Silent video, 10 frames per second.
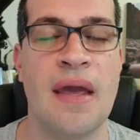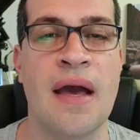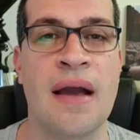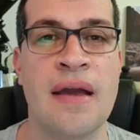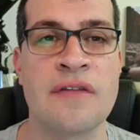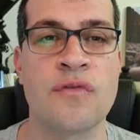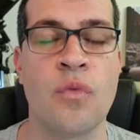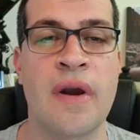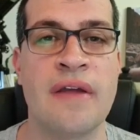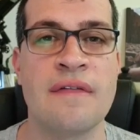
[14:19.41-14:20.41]
against
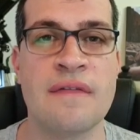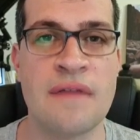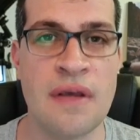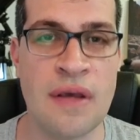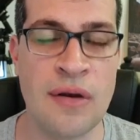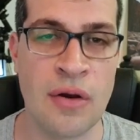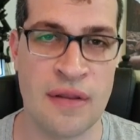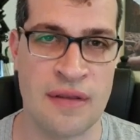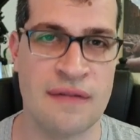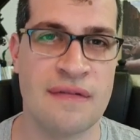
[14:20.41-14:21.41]
what I see in
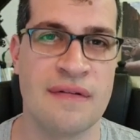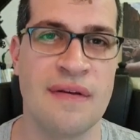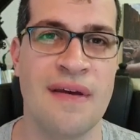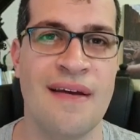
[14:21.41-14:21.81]
others